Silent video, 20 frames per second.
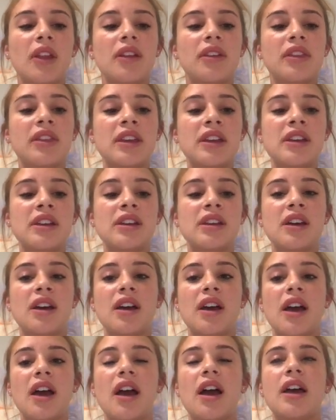the
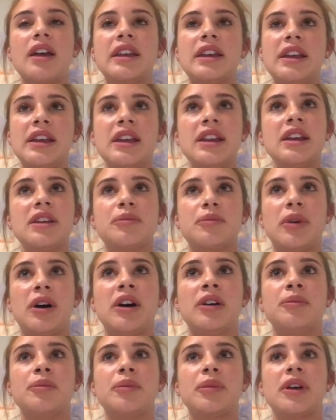heating
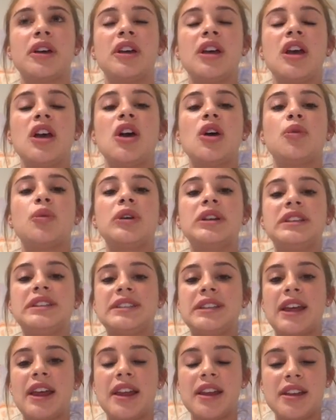pump would
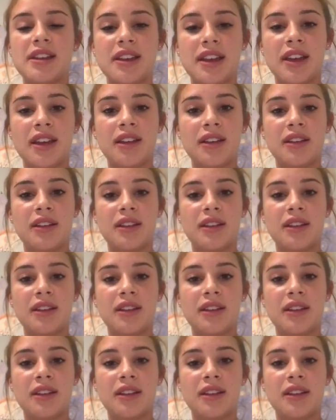take in